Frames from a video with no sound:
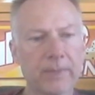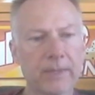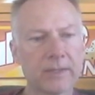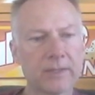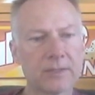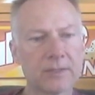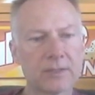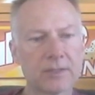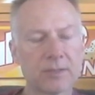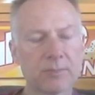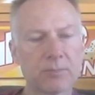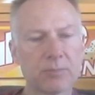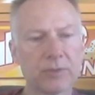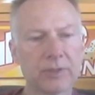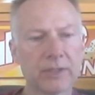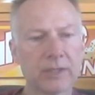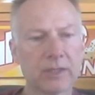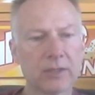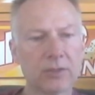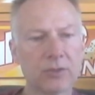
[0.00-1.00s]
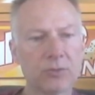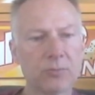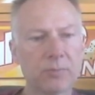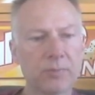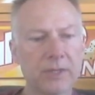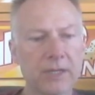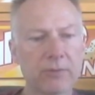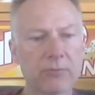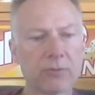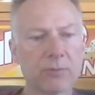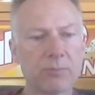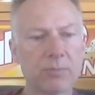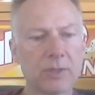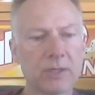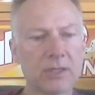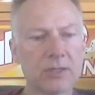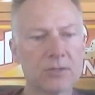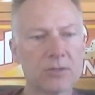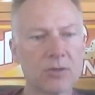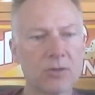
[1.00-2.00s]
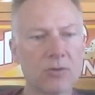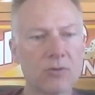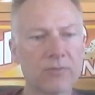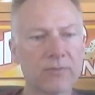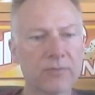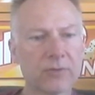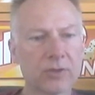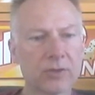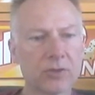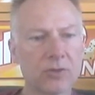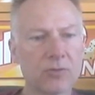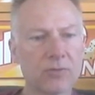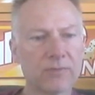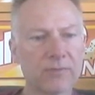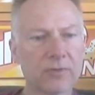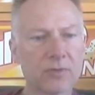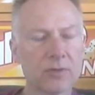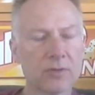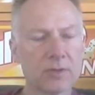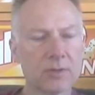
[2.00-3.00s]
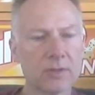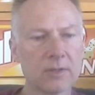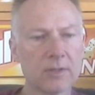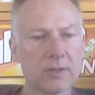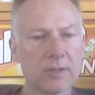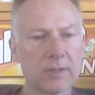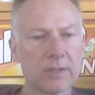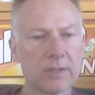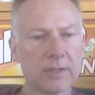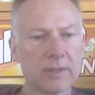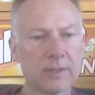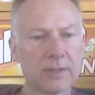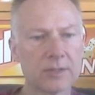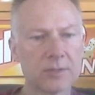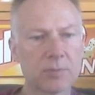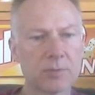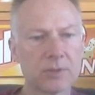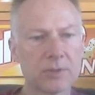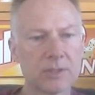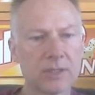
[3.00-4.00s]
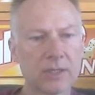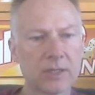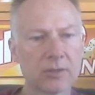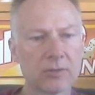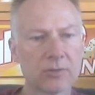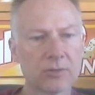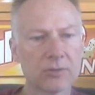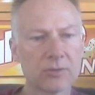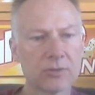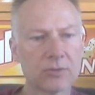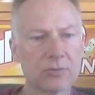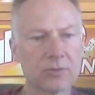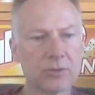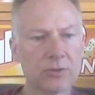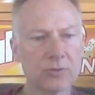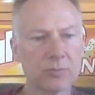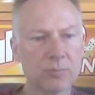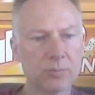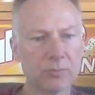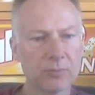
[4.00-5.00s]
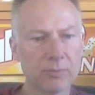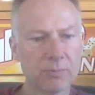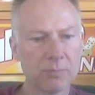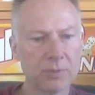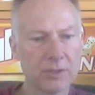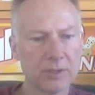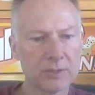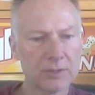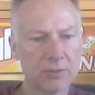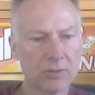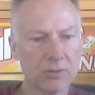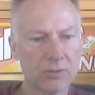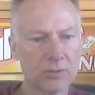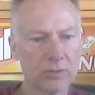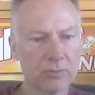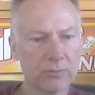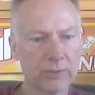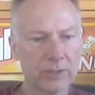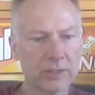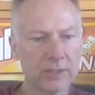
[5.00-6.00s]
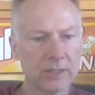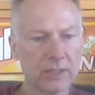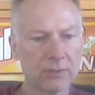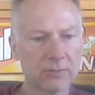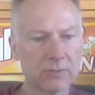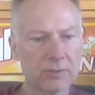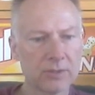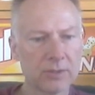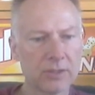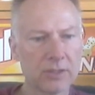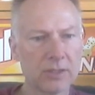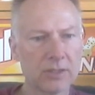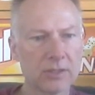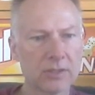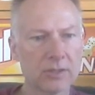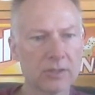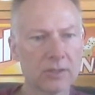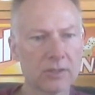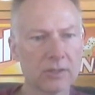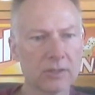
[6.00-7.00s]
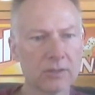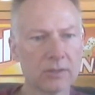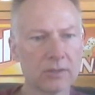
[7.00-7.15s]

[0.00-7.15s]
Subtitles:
It's simply a loop that repeats over and over. This particular do loop repeats all the way down to here,